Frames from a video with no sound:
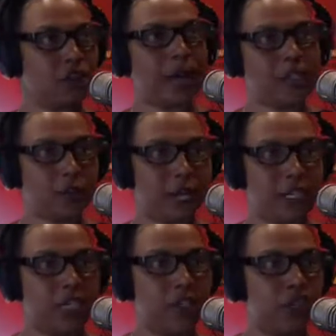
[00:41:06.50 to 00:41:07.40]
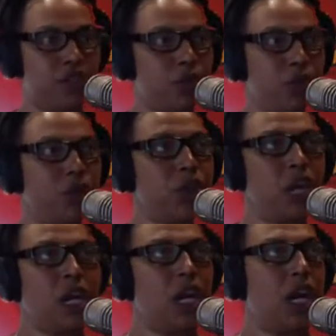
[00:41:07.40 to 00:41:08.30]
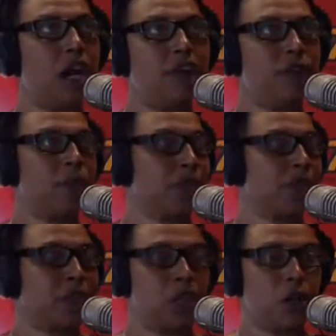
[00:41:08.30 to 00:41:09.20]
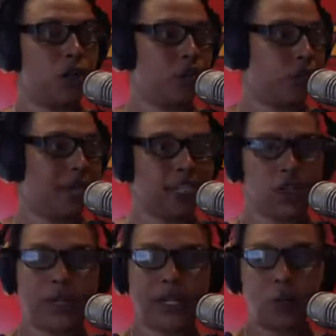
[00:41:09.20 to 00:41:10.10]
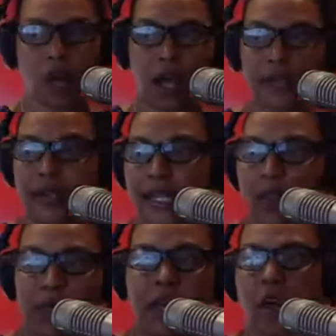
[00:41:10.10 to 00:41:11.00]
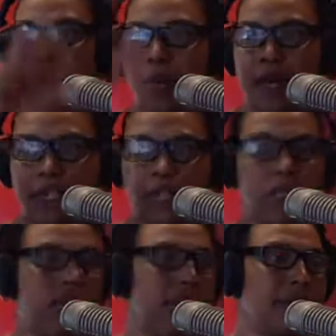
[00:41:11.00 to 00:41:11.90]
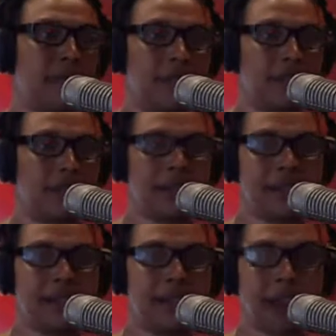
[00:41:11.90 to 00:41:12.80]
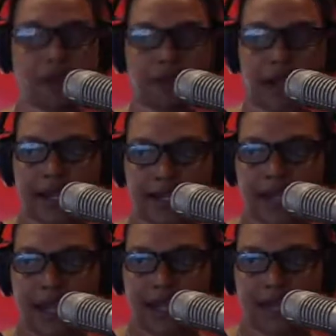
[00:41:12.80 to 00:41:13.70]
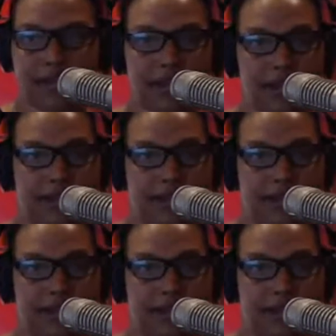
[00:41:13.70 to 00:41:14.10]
graduating in June of 2021, and he'll be home by listen, it is not rocket science.